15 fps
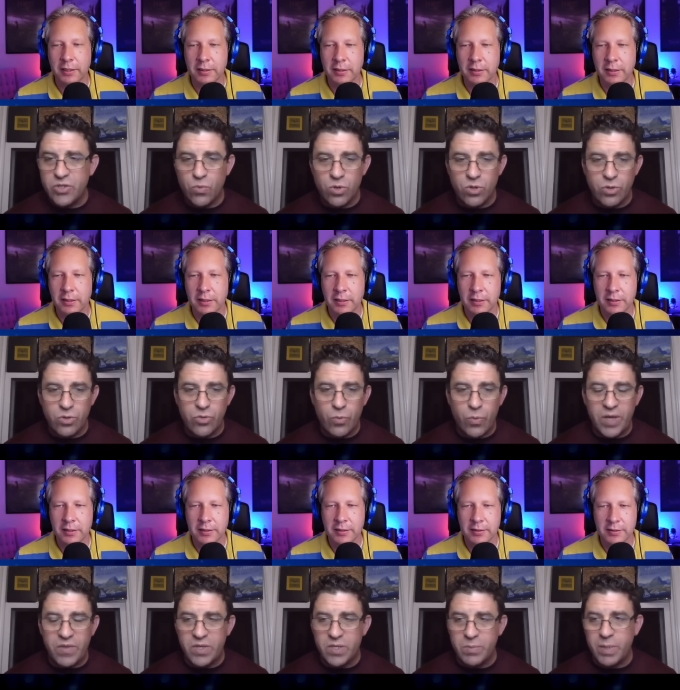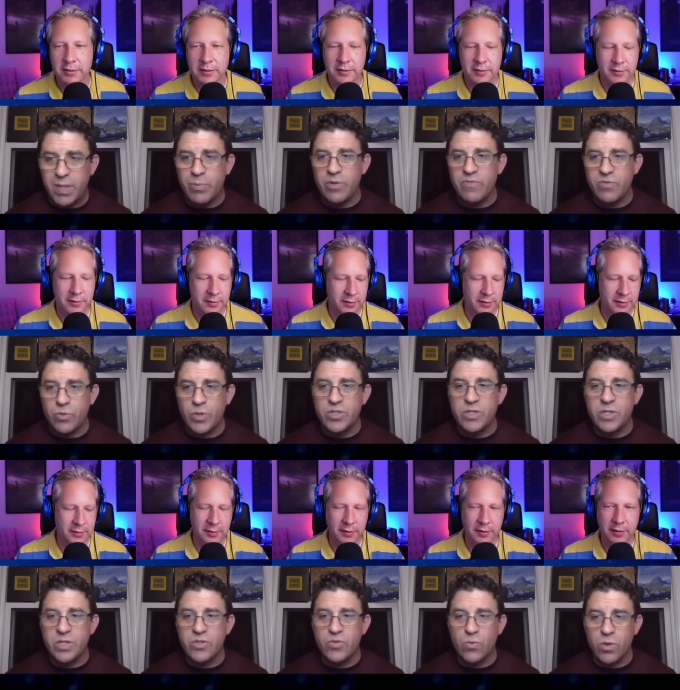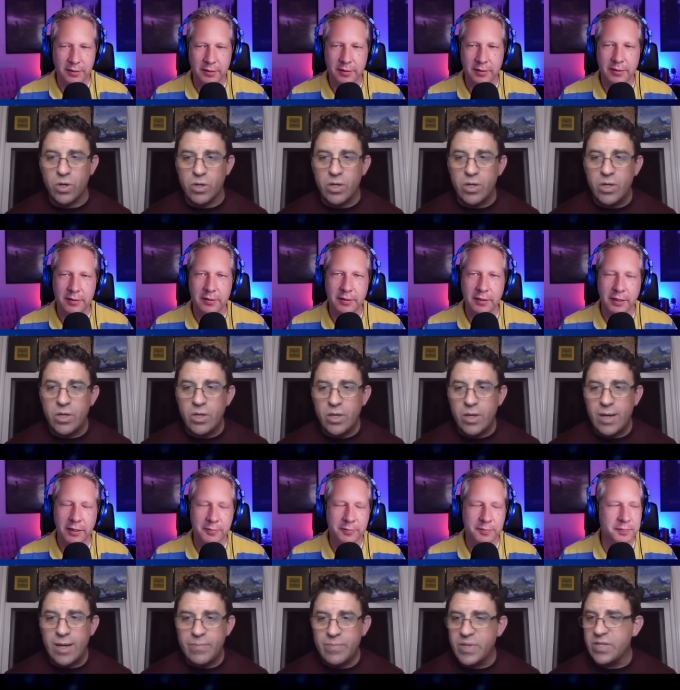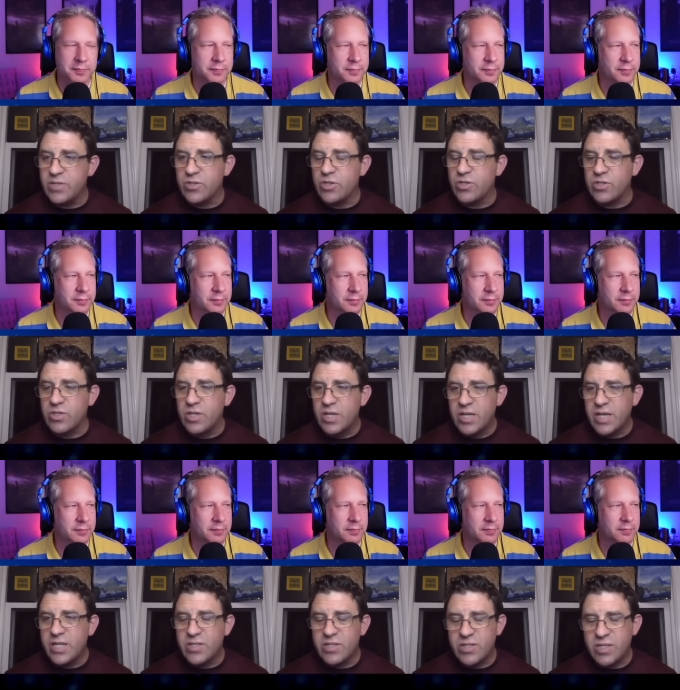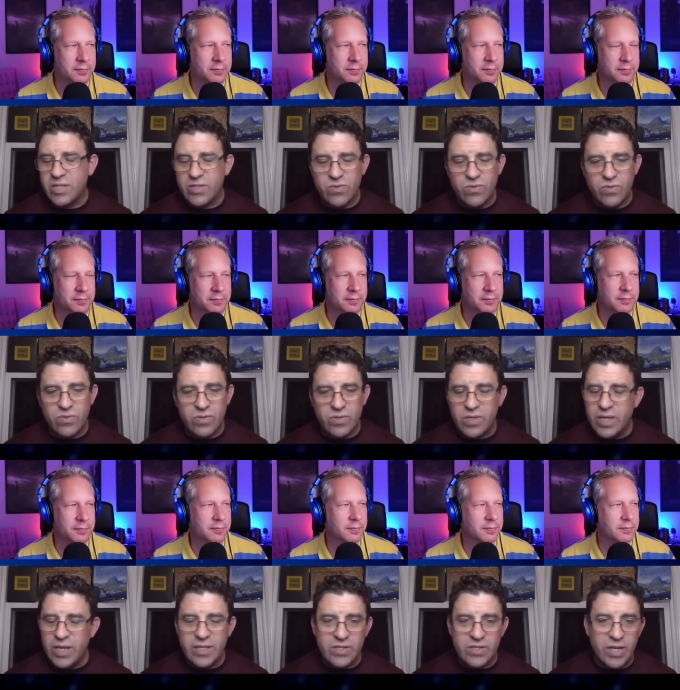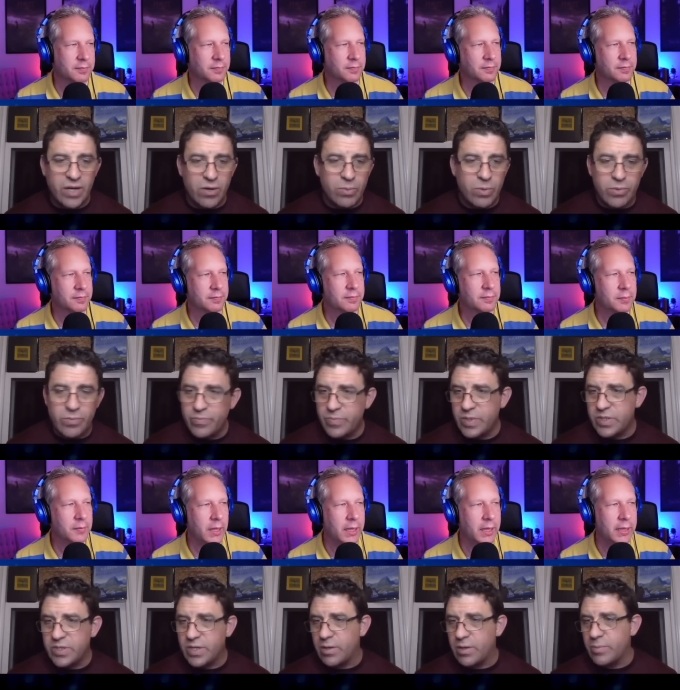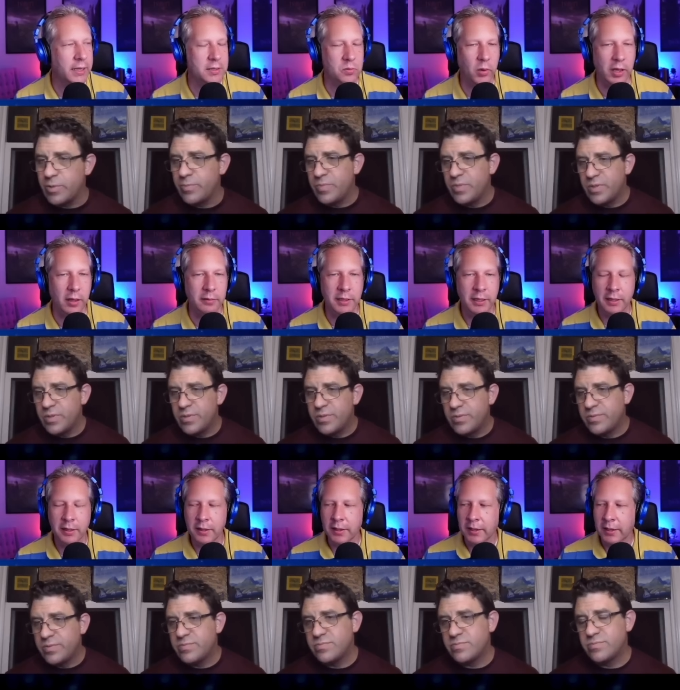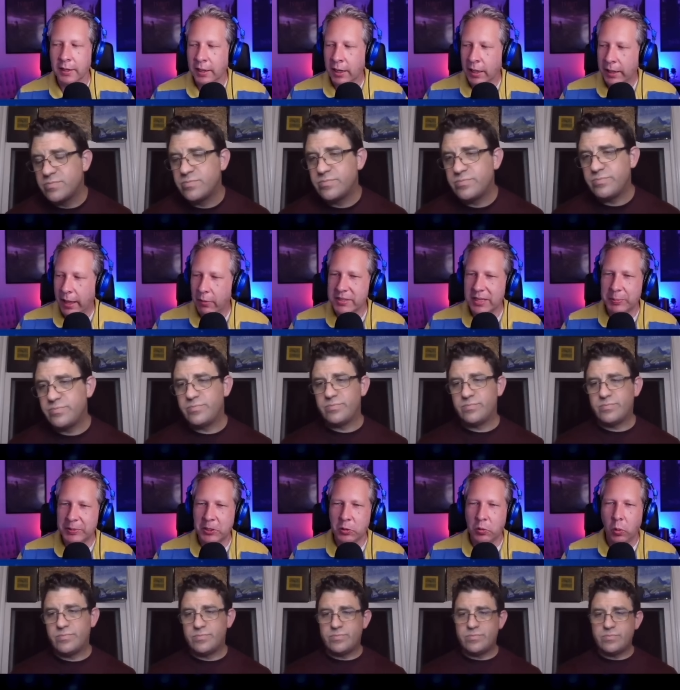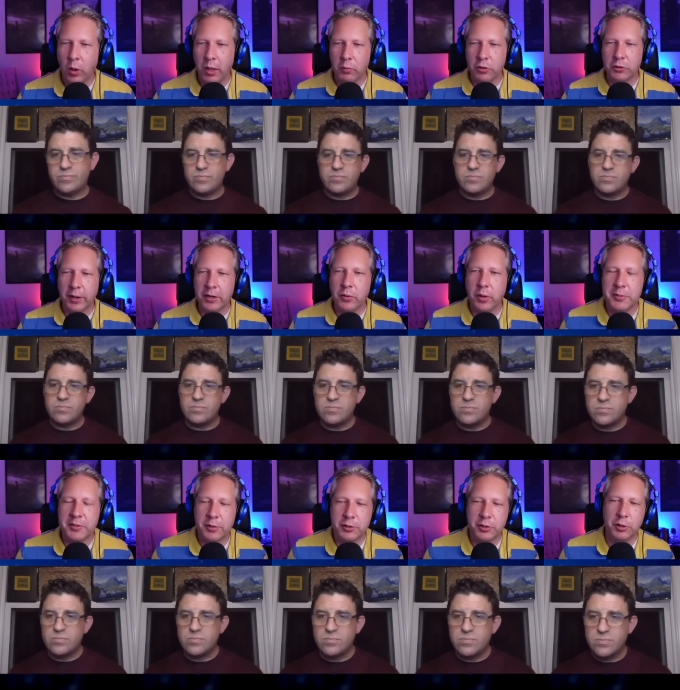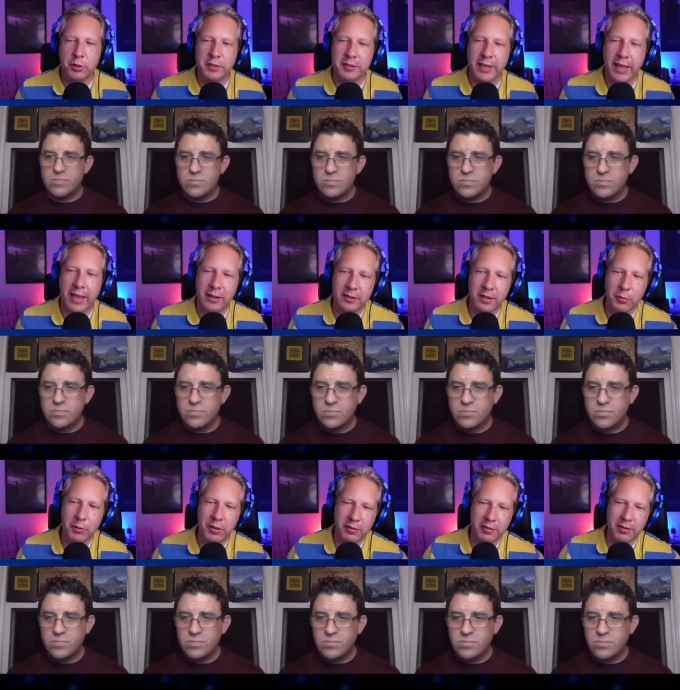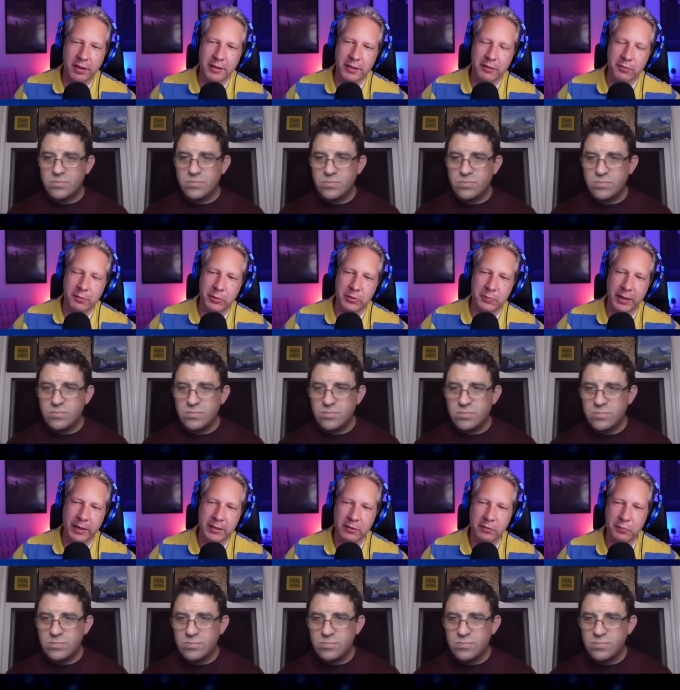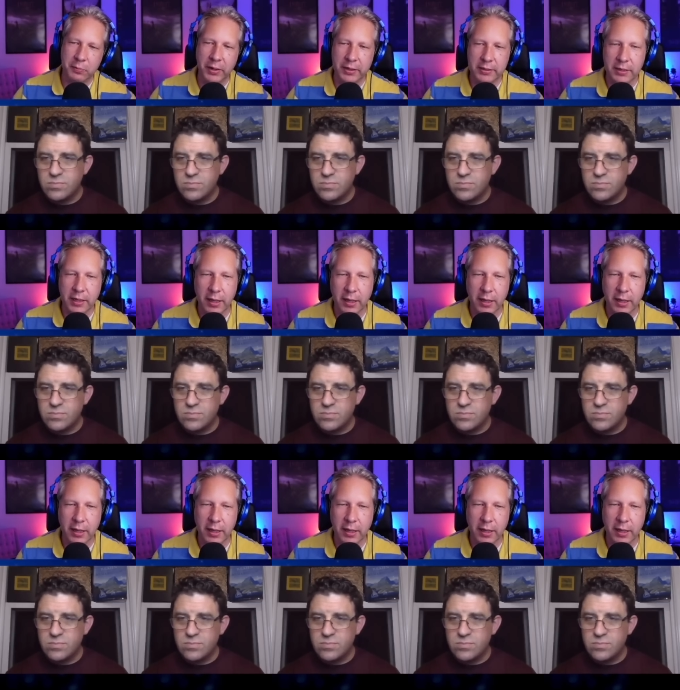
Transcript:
Speaker 1: his world the way these people have twisted his work. Yeah. Um, it's just it's this. Yeah, it's terrible.
Speaker 2: It's terrible. It is well that was episode one. We'll try and do episode two with Dan. He'll come with a slightly different perspective, but